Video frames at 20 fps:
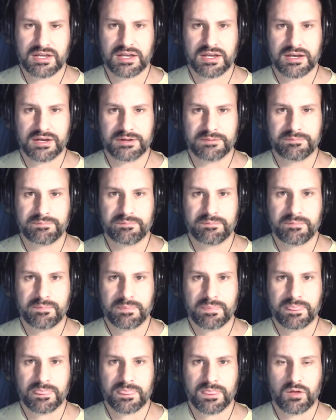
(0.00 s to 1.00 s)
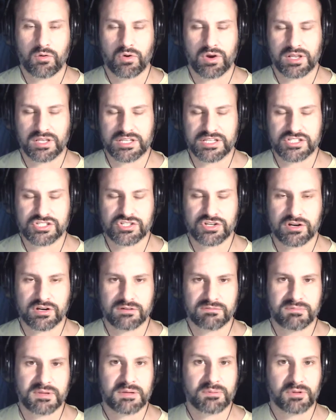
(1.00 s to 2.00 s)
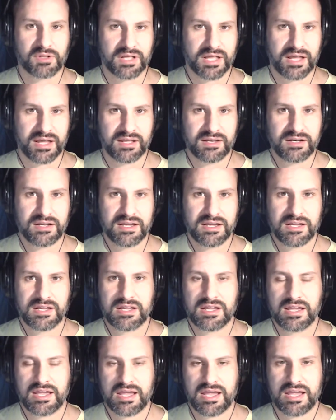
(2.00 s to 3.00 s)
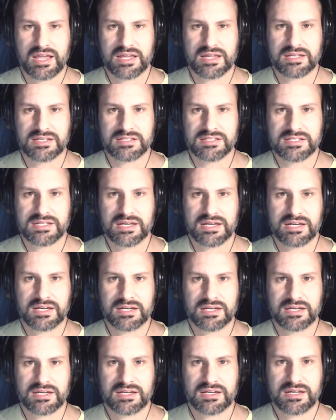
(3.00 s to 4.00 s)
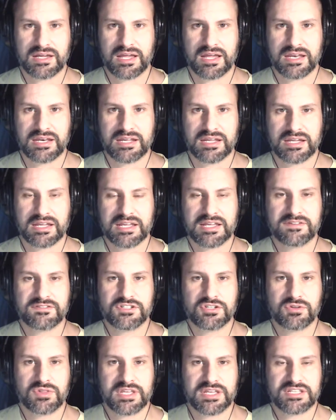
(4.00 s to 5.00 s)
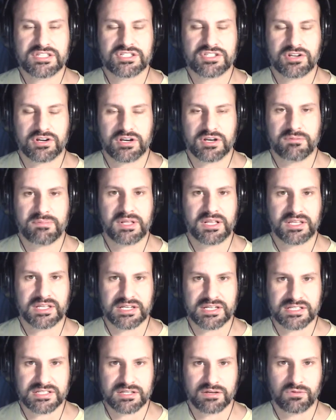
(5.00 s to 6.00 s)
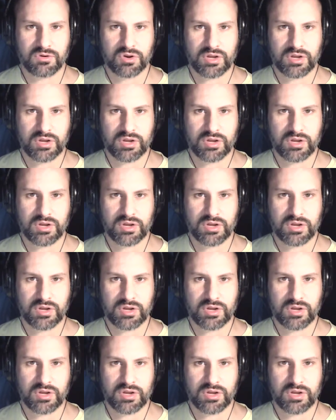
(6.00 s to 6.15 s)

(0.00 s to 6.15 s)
or at least certain people can. And it gives you these certain abilities. I